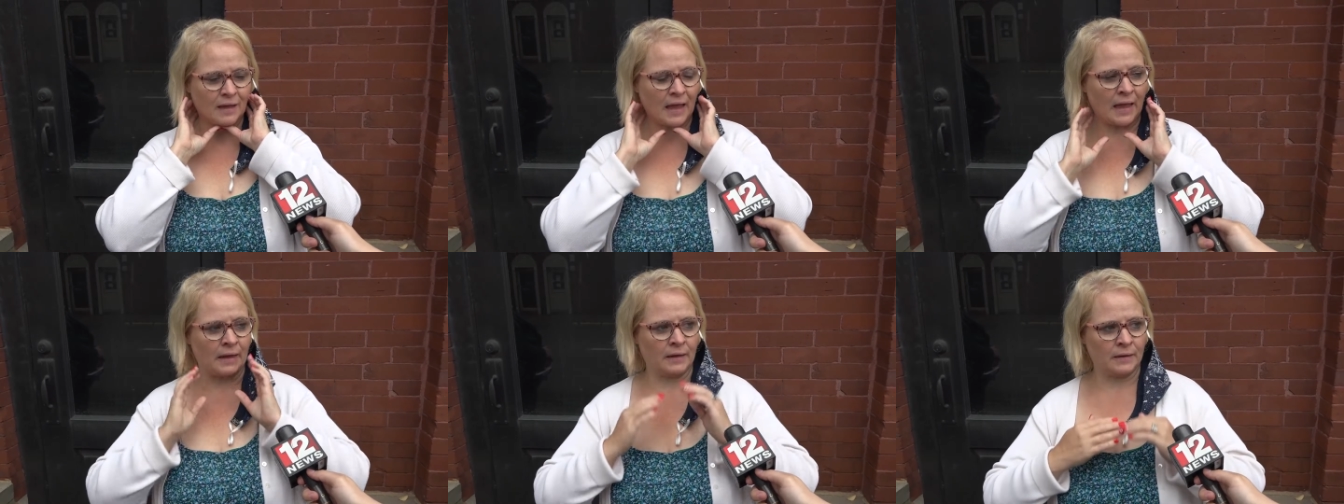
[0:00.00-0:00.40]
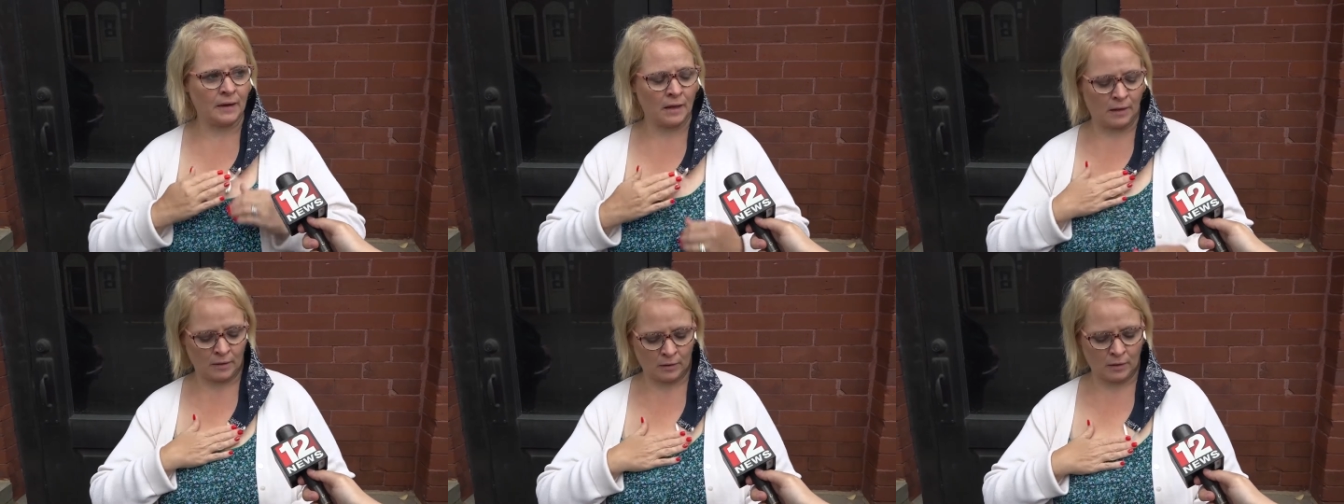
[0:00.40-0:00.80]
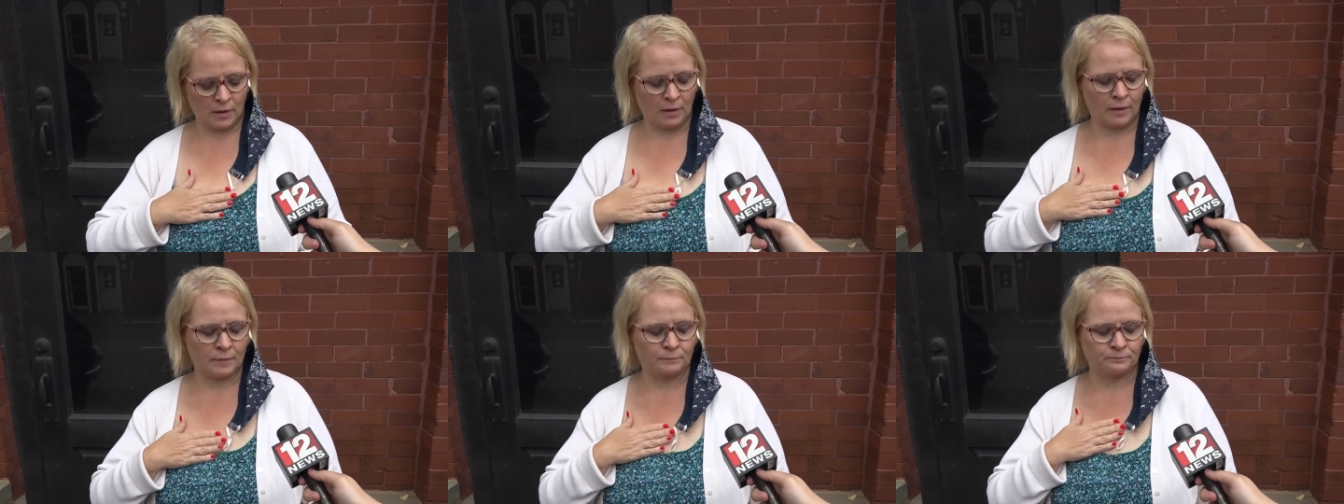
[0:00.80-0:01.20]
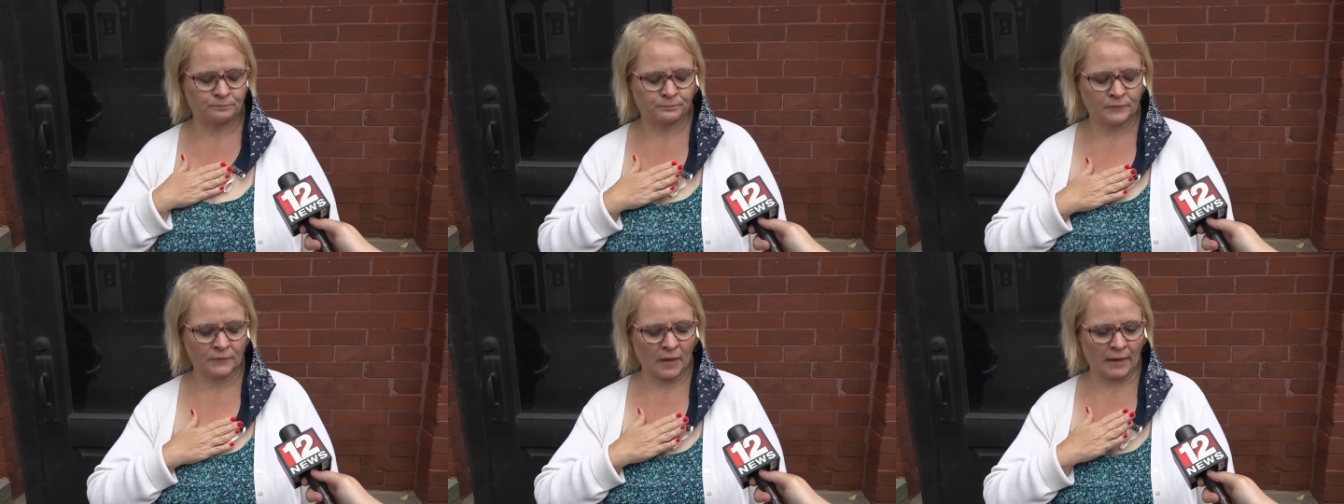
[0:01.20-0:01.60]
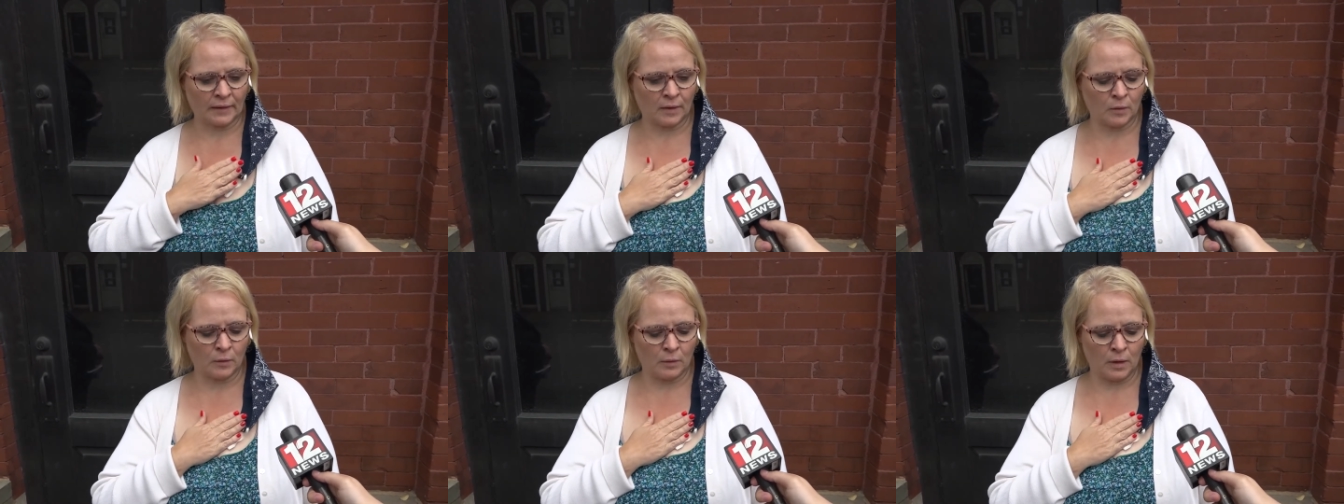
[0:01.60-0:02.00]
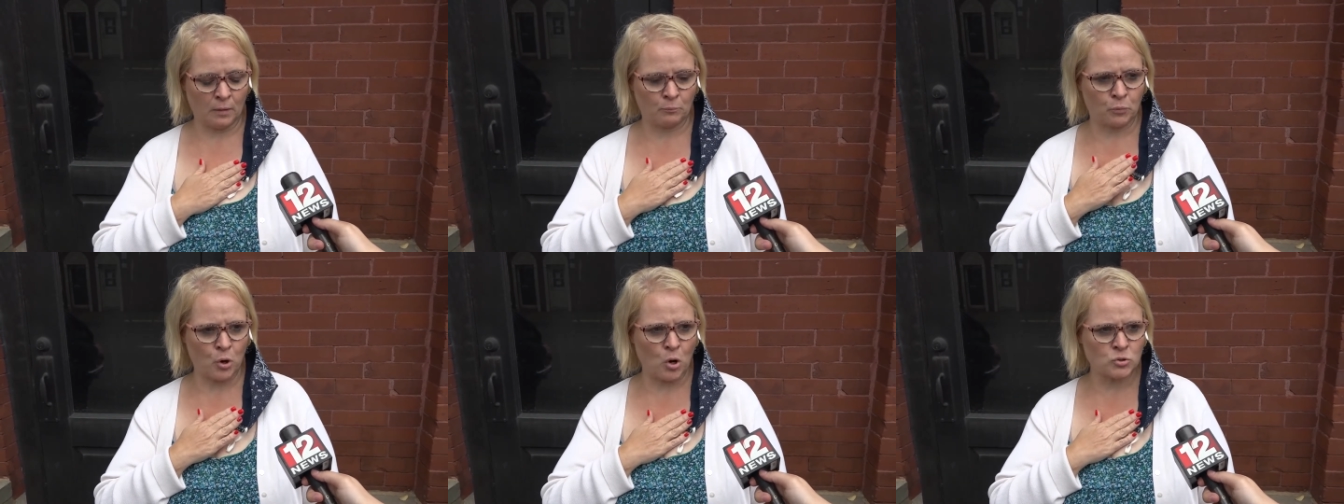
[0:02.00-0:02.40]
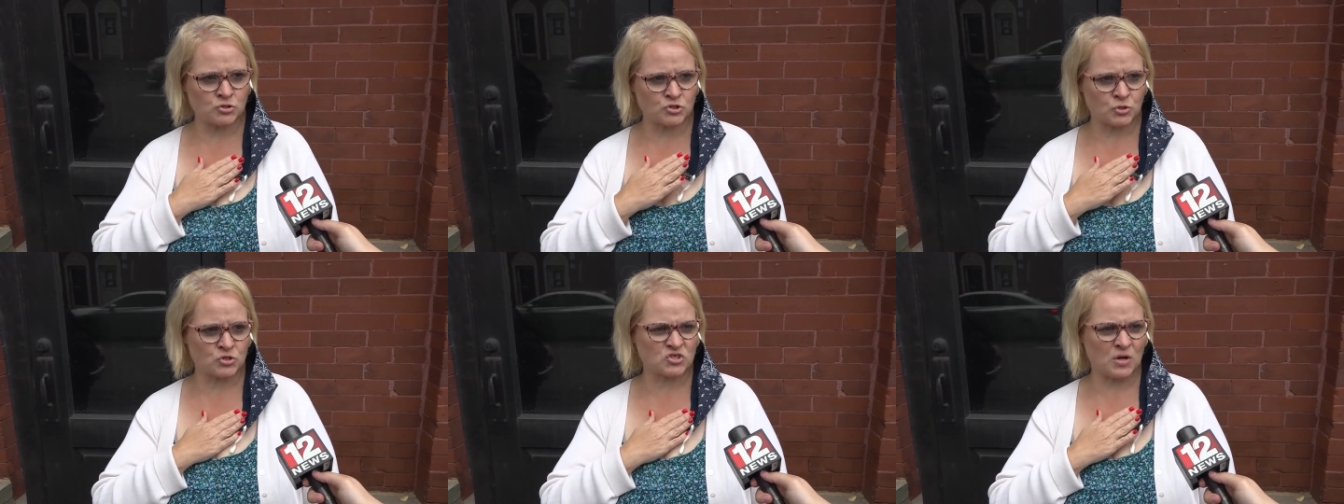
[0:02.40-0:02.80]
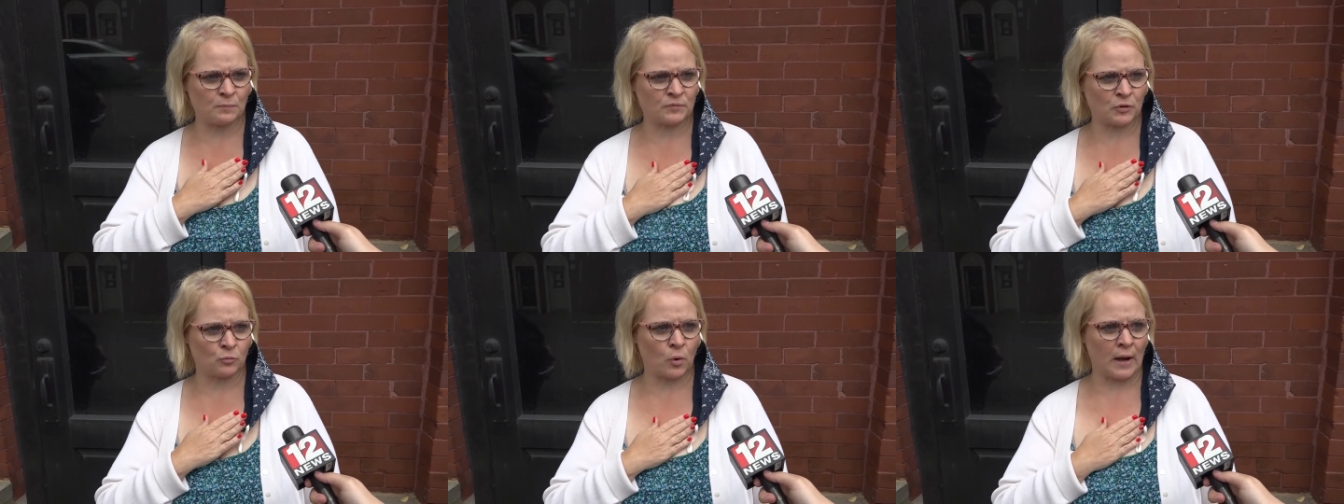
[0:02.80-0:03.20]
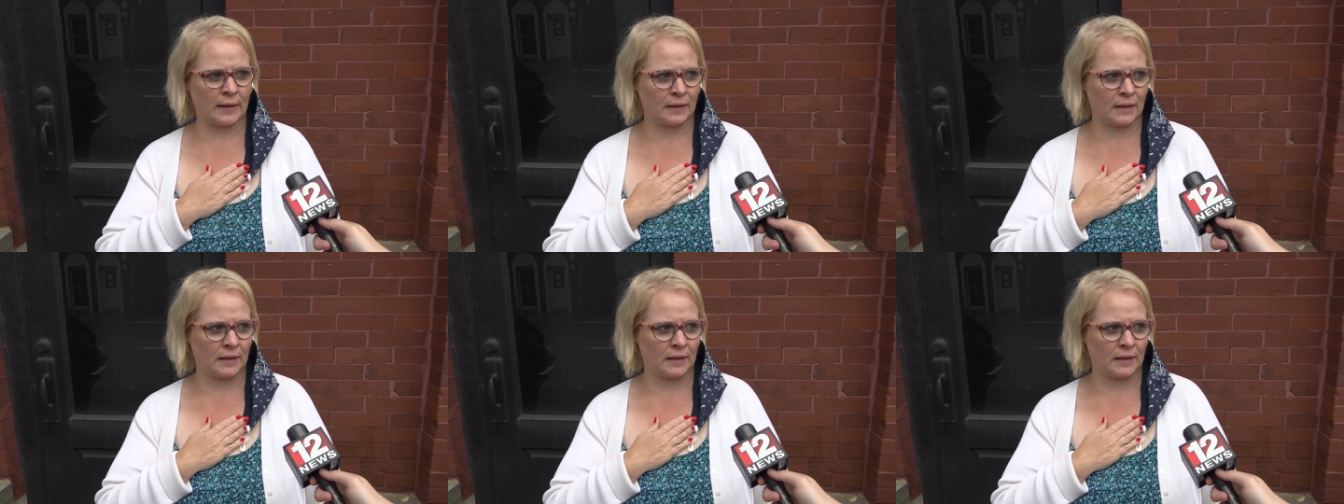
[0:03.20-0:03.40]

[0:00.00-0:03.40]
and a, uh, um, like a, a brooch or something right